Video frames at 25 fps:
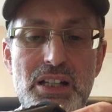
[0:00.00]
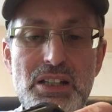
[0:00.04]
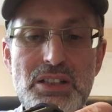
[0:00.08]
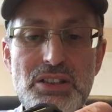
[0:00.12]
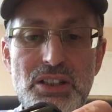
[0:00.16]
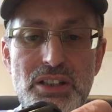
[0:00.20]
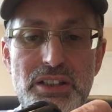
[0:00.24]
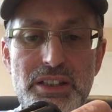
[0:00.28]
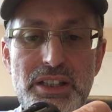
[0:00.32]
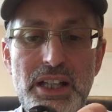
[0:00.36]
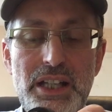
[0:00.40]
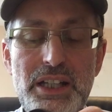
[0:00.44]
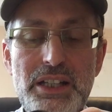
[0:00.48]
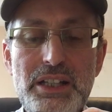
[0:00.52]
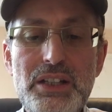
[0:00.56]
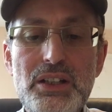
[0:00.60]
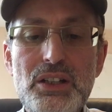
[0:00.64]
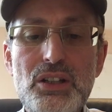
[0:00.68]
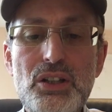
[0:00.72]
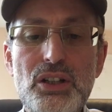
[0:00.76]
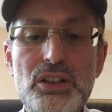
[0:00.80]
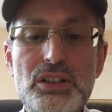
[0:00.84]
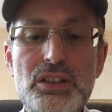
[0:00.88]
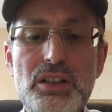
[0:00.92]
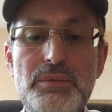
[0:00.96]
So then
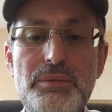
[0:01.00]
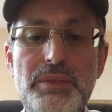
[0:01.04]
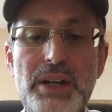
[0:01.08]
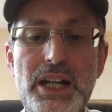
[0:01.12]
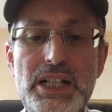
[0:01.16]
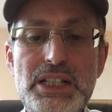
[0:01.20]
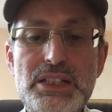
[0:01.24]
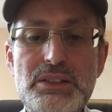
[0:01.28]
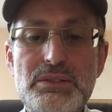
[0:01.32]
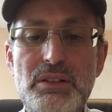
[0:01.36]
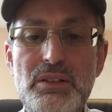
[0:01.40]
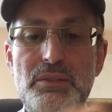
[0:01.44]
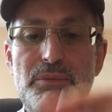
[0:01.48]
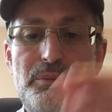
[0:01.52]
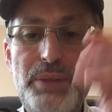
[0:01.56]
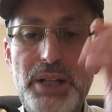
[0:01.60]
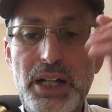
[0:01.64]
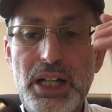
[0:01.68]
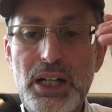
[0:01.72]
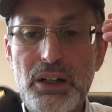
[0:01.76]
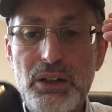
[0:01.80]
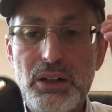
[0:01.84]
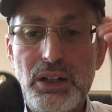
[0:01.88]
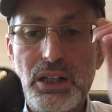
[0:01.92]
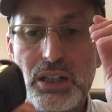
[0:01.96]
you got the maximum
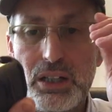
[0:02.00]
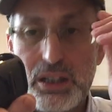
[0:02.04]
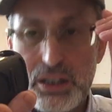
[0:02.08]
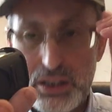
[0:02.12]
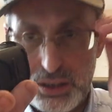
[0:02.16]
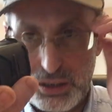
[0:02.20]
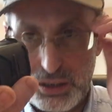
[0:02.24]
power